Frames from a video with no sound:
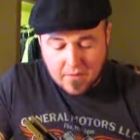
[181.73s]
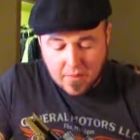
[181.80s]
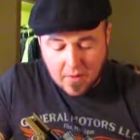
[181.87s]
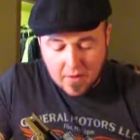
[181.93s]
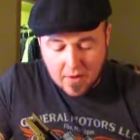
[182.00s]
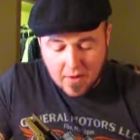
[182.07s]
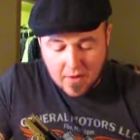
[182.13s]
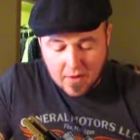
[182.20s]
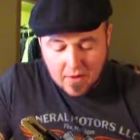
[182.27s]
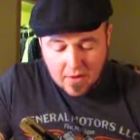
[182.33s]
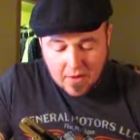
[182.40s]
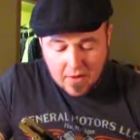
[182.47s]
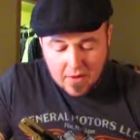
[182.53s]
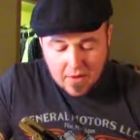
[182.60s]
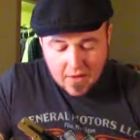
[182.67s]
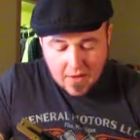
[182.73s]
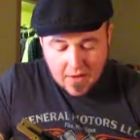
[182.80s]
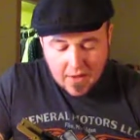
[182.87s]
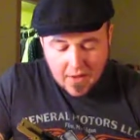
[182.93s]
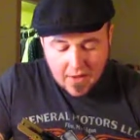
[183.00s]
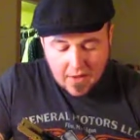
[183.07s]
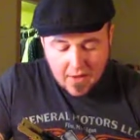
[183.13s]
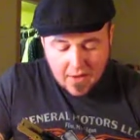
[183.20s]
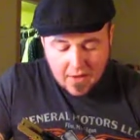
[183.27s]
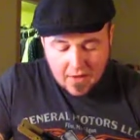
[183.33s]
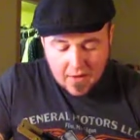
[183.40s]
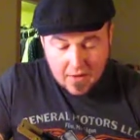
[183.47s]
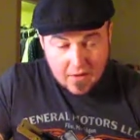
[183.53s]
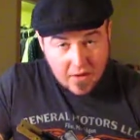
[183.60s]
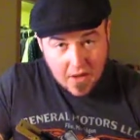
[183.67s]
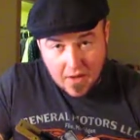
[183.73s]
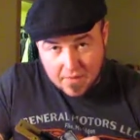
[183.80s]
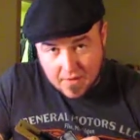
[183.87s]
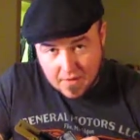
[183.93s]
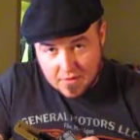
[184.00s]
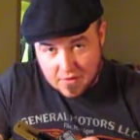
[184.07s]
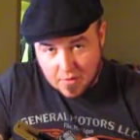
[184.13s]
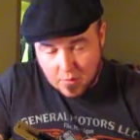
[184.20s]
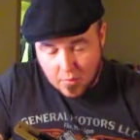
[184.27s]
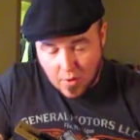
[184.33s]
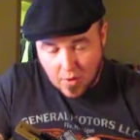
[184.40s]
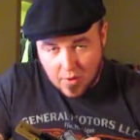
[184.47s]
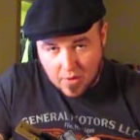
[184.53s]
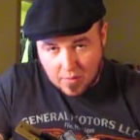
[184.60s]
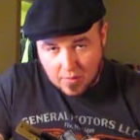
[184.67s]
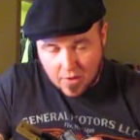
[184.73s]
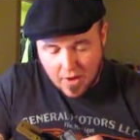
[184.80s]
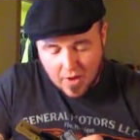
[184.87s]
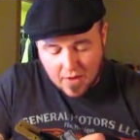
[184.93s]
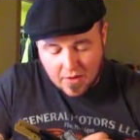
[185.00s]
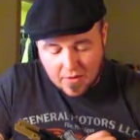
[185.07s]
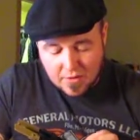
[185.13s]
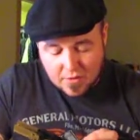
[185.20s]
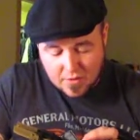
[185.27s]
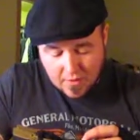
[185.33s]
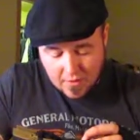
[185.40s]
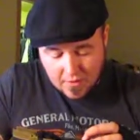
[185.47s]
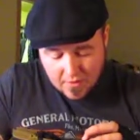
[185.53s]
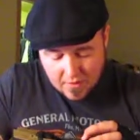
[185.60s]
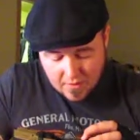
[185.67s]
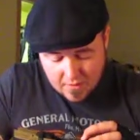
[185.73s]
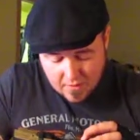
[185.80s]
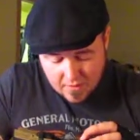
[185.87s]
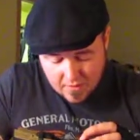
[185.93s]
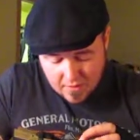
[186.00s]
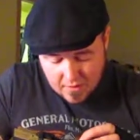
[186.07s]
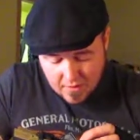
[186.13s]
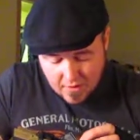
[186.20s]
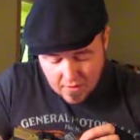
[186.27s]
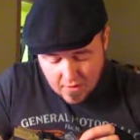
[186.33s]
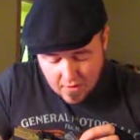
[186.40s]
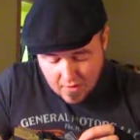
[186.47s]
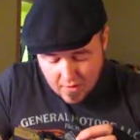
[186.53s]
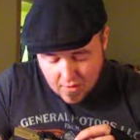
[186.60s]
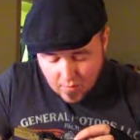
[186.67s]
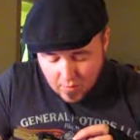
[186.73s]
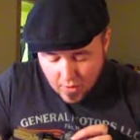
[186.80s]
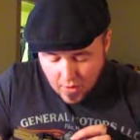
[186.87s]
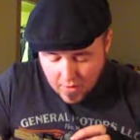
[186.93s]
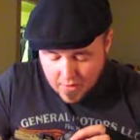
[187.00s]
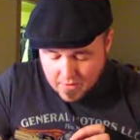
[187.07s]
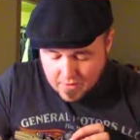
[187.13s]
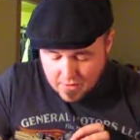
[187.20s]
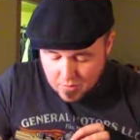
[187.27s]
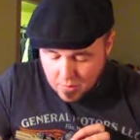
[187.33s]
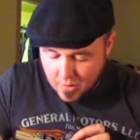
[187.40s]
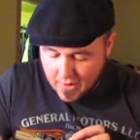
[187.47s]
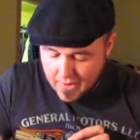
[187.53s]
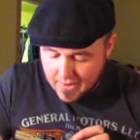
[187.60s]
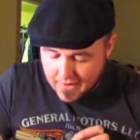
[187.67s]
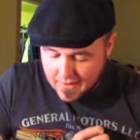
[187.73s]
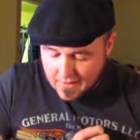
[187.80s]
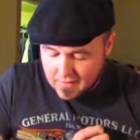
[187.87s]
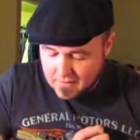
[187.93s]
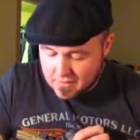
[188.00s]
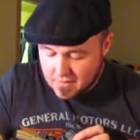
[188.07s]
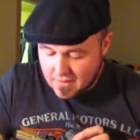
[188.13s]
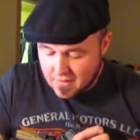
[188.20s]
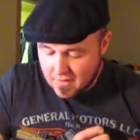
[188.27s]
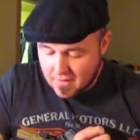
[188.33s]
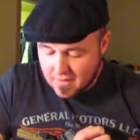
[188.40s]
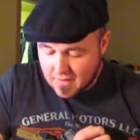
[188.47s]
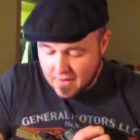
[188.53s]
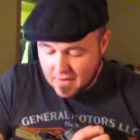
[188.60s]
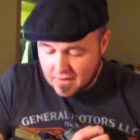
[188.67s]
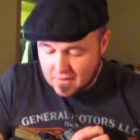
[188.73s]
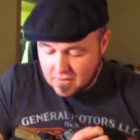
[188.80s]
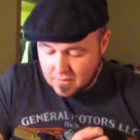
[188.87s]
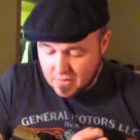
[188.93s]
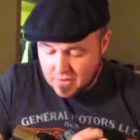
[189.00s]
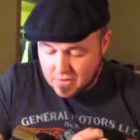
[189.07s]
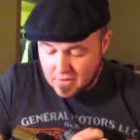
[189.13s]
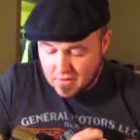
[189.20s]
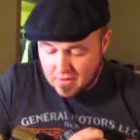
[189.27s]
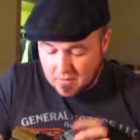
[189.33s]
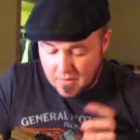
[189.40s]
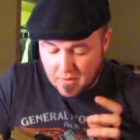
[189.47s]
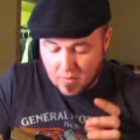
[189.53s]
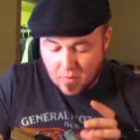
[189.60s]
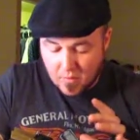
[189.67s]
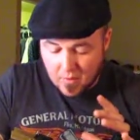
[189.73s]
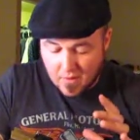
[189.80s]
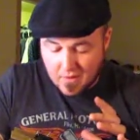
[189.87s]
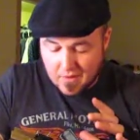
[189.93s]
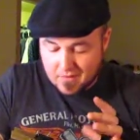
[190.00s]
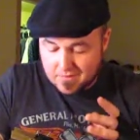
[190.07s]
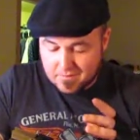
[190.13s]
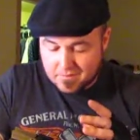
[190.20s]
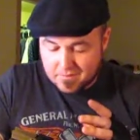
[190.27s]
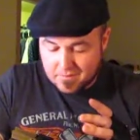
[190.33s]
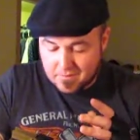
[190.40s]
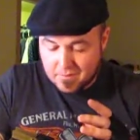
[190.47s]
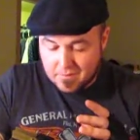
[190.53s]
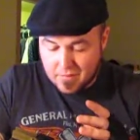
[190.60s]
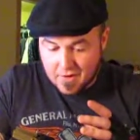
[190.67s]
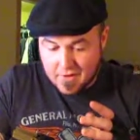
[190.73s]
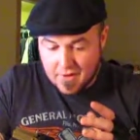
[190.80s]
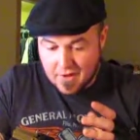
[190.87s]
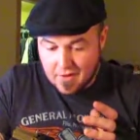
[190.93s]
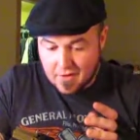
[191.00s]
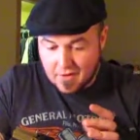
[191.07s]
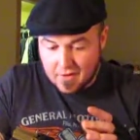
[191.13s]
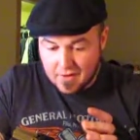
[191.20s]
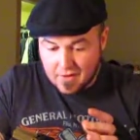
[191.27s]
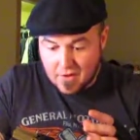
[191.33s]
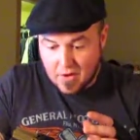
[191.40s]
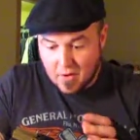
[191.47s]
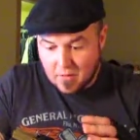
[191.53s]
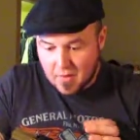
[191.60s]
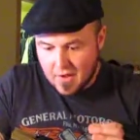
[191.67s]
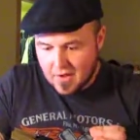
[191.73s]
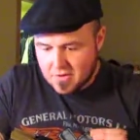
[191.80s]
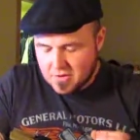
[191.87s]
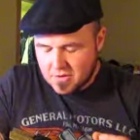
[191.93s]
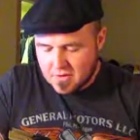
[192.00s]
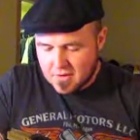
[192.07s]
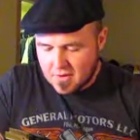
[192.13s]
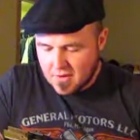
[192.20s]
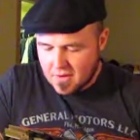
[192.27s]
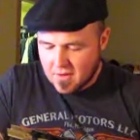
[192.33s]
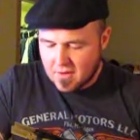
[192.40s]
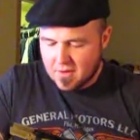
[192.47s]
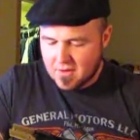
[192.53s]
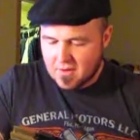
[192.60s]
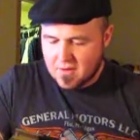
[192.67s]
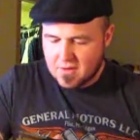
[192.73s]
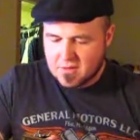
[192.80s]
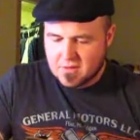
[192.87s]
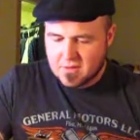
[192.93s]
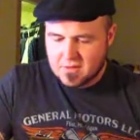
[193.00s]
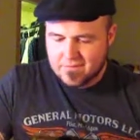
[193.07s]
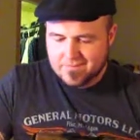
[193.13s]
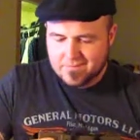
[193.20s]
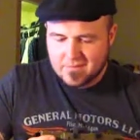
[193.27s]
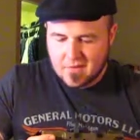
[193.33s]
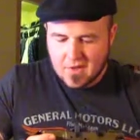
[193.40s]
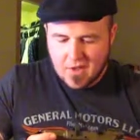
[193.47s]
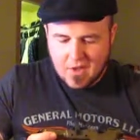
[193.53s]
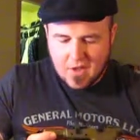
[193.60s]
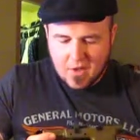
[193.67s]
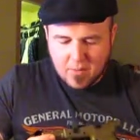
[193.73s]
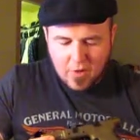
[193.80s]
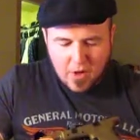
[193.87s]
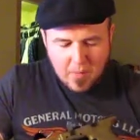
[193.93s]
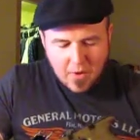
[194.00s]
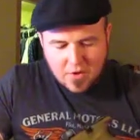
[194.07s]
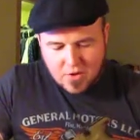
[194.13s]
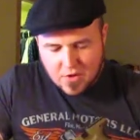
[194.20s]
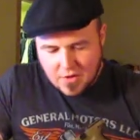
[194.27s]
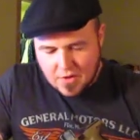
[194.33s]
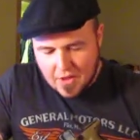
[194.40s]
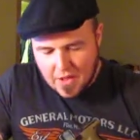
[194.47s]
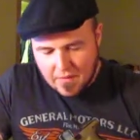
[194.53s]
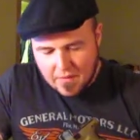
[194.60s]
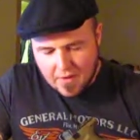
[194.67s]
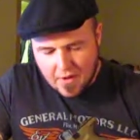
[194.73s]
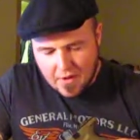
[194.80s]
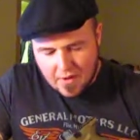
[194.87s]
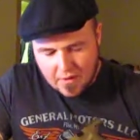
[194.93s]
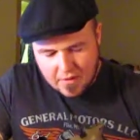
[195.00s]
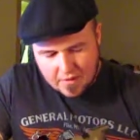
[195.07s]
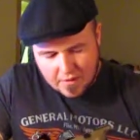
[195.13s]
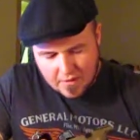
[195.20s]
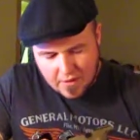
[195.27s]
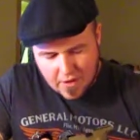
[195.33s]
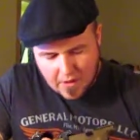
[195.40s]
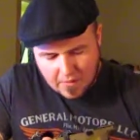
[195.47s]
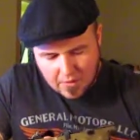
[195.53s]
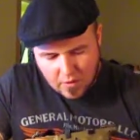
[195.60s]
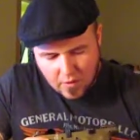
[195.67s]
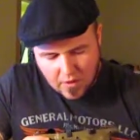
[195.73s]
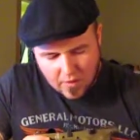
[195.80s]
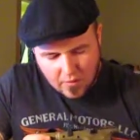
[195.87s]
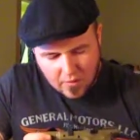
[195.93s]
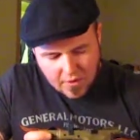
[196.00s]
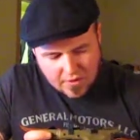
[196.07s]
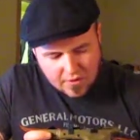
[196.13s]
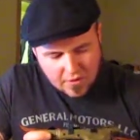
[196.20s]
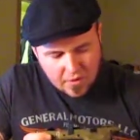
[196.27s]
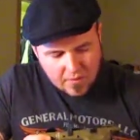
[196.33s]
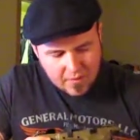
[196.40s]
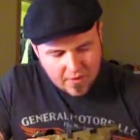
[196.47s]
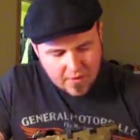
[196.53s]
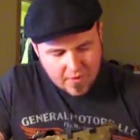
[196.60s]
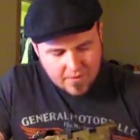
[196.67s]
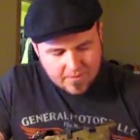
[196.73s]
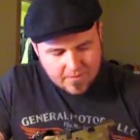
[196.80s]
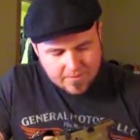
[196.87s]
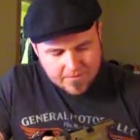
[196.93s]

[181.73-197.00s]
for any kind of obviously broken parts or broken springs, things which seem to be worn particularly too much. You know, there's pretty much just give it a quick once over and